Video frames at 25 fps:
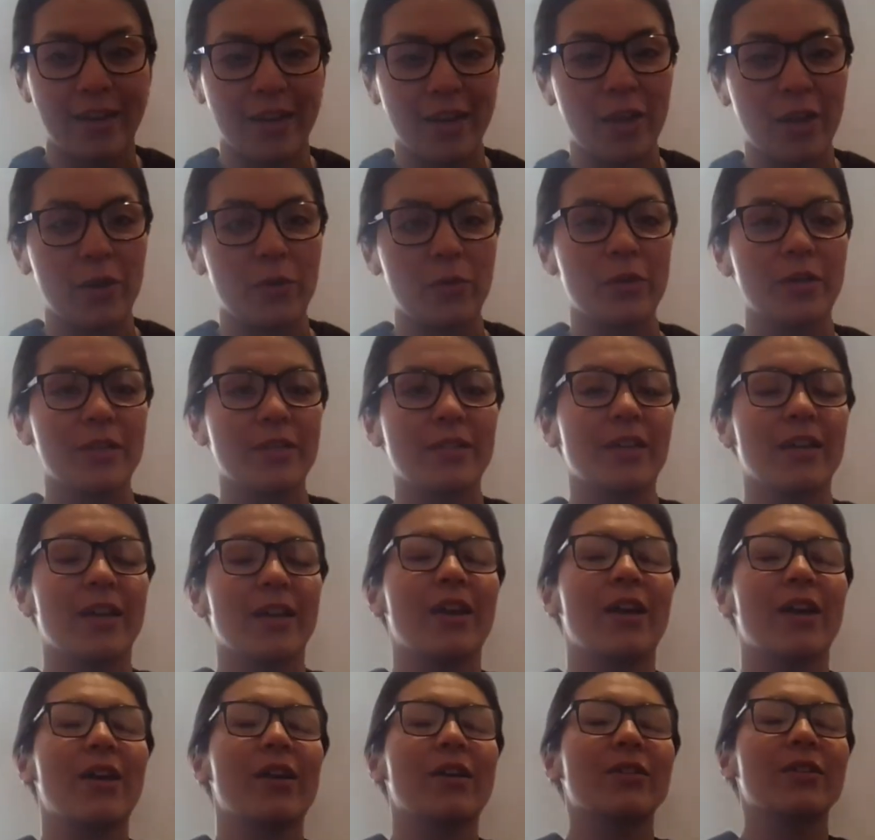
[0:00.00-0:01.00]
It was
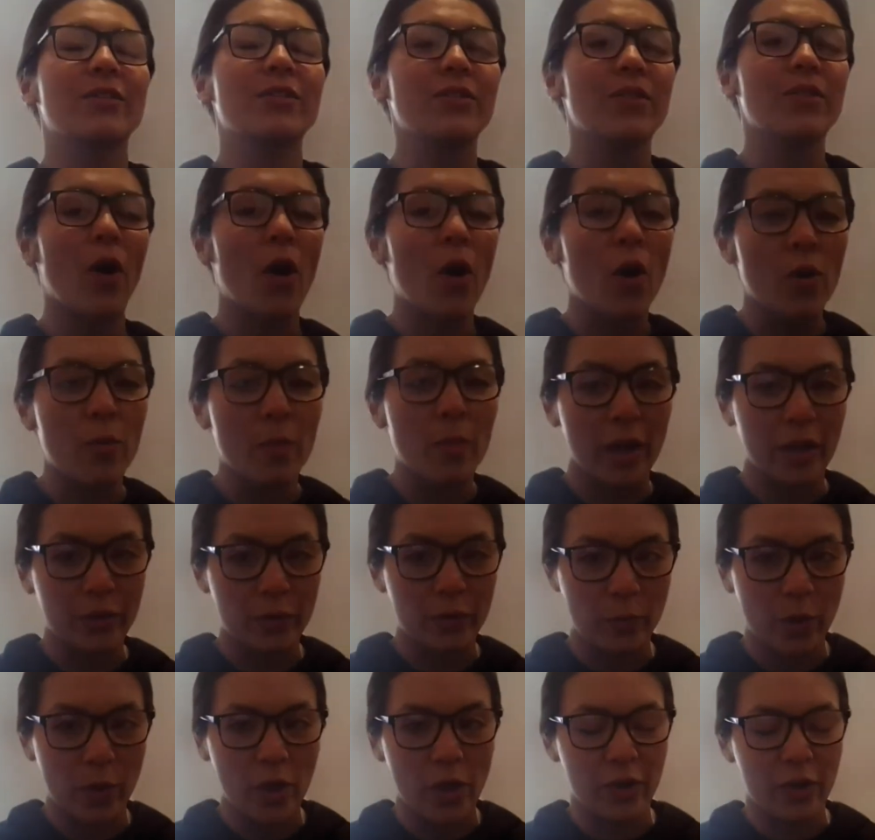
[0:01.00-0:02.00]
so much
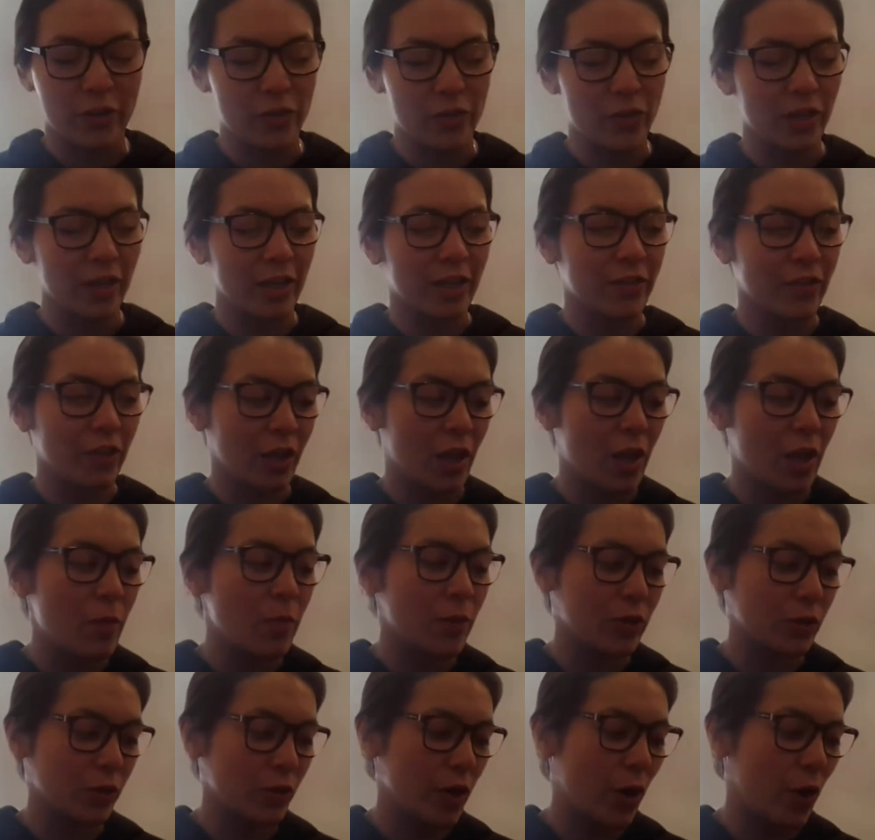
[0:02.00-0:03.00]
work. The the
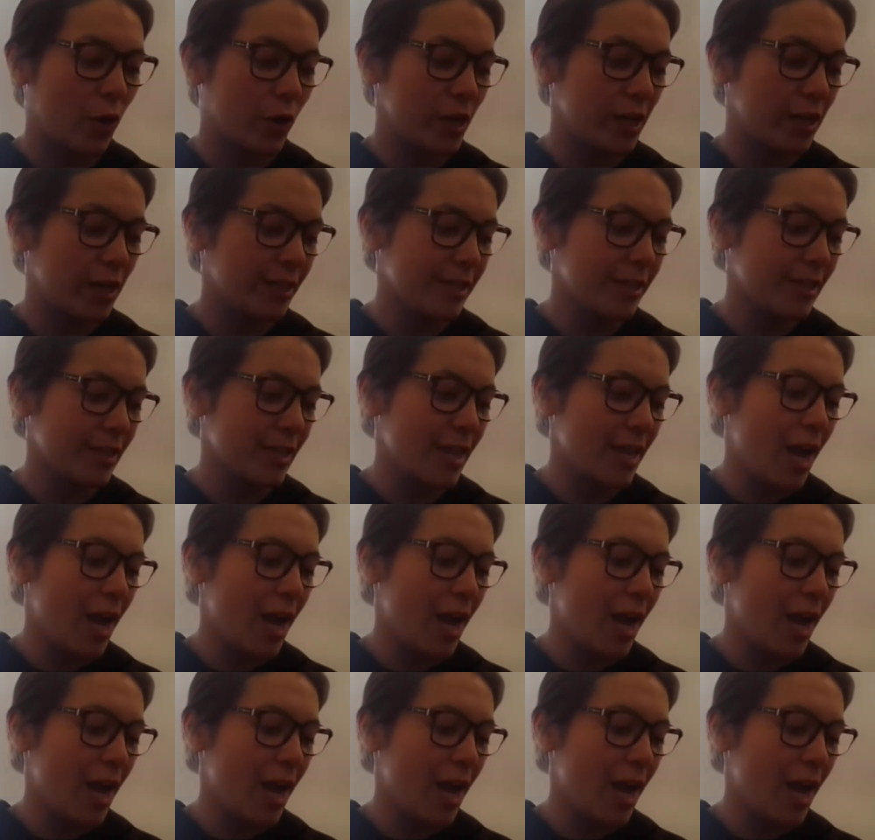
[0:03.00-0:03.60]
chemistry honors.